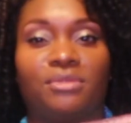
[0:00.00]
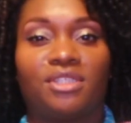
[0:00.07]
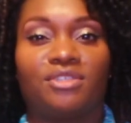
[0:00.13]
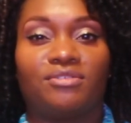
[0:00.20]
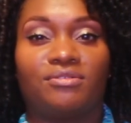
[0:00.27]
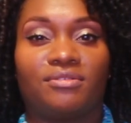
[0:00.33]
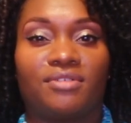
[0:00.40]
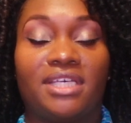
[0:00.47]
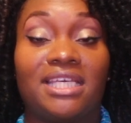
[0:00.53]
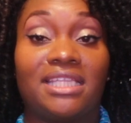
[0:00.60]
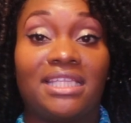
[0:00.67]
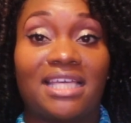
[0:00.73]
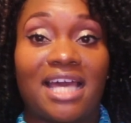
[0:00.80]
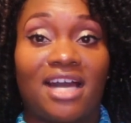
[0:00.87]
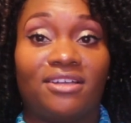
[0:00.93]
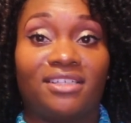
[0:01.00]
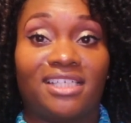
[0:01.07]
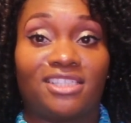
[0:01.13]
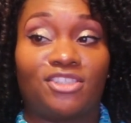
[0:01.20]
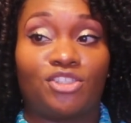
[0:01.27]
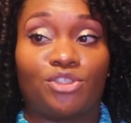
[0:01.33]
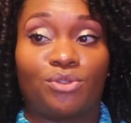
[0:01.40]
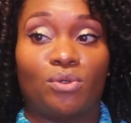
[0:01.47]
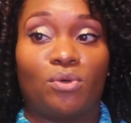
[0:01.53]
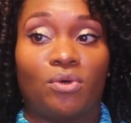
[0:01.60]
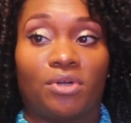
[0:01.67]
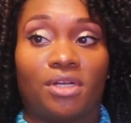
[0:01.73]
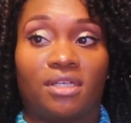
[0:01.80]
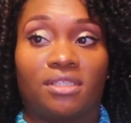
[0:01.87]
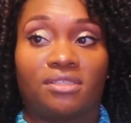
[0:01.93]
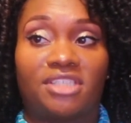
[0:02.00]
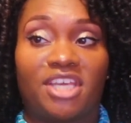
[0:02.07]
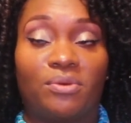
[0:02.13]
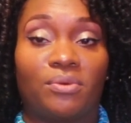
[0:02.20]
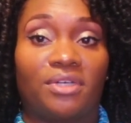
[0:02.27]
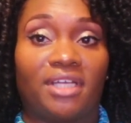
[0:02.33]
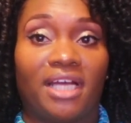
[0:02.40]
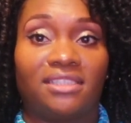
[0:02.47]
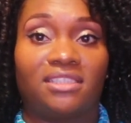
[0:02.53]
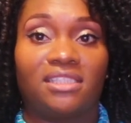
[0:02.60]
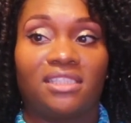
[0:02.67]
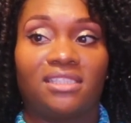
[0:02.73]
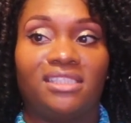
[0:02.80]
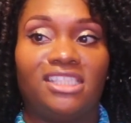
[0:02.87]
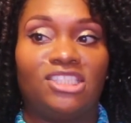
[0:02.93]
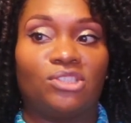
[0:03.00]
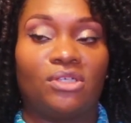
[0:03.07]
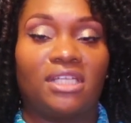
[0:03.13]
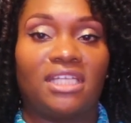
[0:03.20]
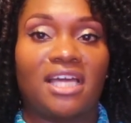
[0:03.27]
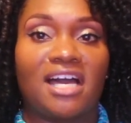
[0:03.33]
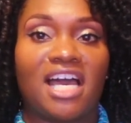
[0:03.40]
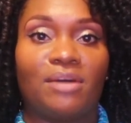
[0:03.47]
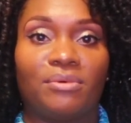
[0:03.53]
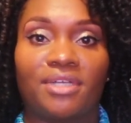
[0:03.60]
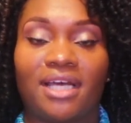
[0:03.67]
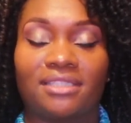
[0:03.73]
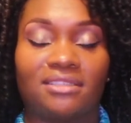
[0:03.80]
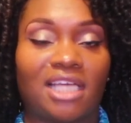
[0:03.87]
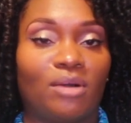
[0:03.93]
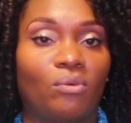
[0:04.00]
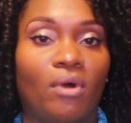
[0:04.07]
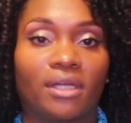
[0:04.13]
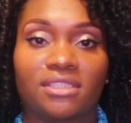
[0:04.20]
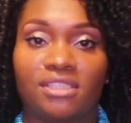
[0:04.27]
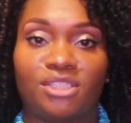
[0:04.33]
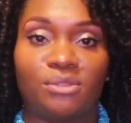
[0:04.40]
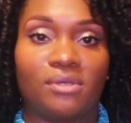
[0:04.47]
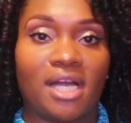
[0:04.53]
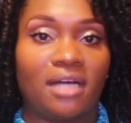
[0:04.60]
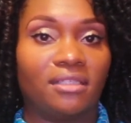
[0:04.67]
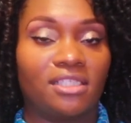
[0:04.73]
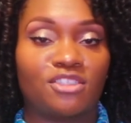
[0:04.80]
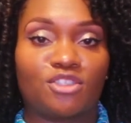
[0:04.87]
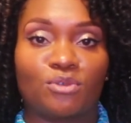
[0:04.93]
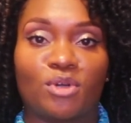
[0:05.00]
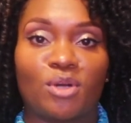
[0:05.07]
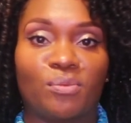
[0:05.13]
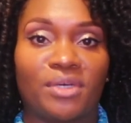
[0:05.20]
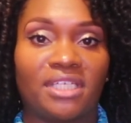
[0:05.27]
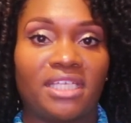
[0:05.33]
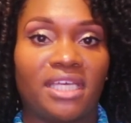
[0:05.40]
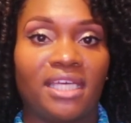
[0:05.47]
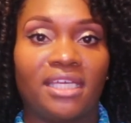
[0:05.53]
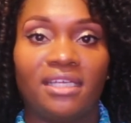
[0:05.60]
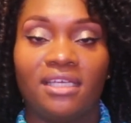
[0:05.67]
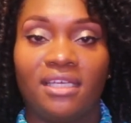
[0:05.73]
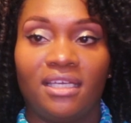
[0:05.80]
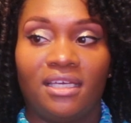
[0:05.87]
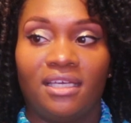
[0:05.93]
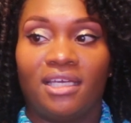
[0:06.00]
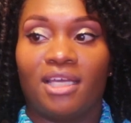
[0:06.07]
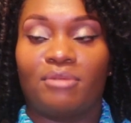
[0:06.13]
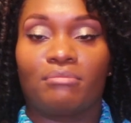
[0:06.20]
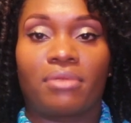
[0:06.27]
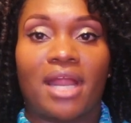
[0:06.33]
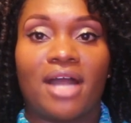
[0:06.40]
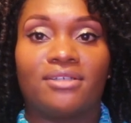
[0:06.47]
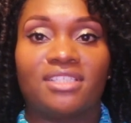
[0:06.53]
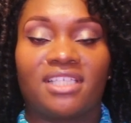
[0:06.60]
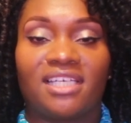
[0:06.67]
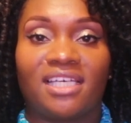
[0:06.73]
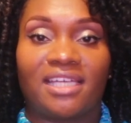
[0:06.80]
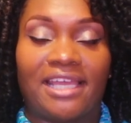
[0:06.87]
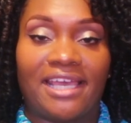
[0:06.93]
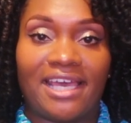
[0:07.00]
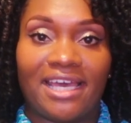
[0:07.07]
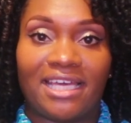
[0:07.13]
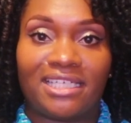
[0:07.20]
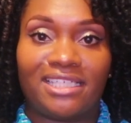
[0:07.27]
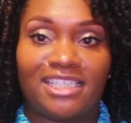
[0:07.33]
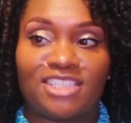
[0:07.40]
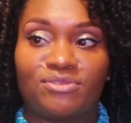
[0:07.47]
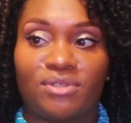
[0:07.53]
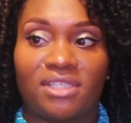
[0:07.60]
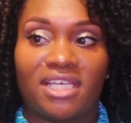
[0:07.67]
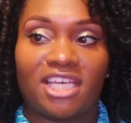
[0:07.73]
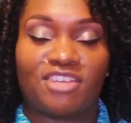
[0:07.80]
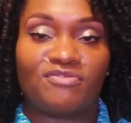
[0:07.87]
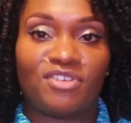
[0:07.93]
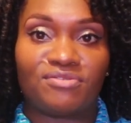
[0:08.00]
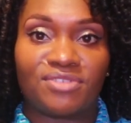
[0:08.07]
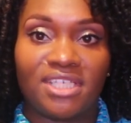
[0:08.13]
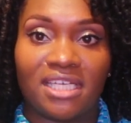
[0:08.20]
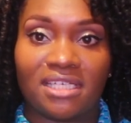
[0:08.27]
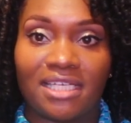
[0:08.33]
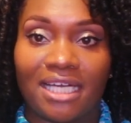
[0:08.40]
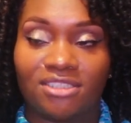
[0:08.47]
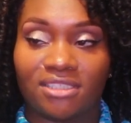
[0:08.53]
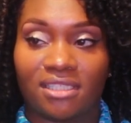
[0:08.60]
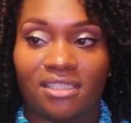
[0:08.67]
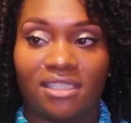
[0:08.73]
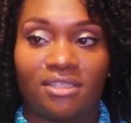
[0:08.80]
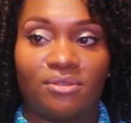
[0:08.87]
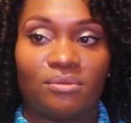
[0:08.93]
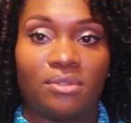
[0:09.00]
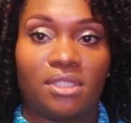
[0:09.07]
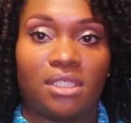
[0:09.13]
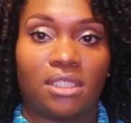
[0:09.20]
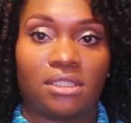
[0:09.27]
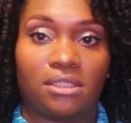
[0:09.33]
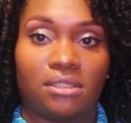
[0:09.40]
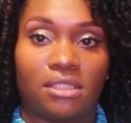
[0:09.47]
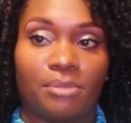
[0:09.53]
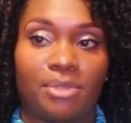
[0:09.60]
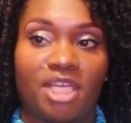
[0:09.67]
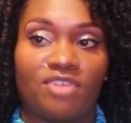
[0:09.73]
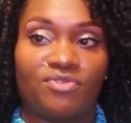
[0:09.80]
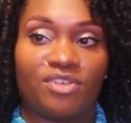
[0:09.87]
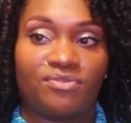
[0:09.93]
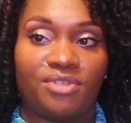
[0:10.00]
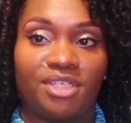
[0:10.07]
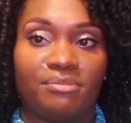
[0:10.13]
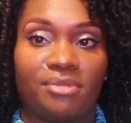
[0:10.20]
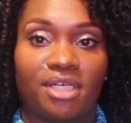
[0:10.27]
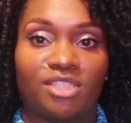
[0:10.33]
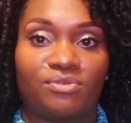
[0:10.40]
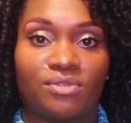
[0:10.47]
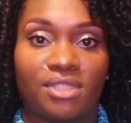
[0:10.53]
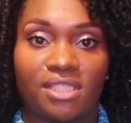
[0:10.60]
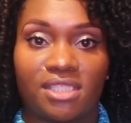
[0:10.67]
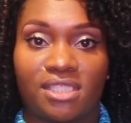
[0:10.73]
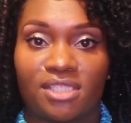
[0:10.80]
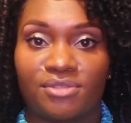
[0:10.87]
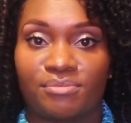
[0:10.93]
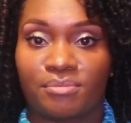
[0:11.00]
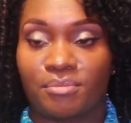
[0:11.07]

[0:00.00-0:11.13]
one in the outlet store. They were not selling these online when I, I walked into an outlet store one day browsing and they had this for like $15 I think it was. I paid 15 bucks for this.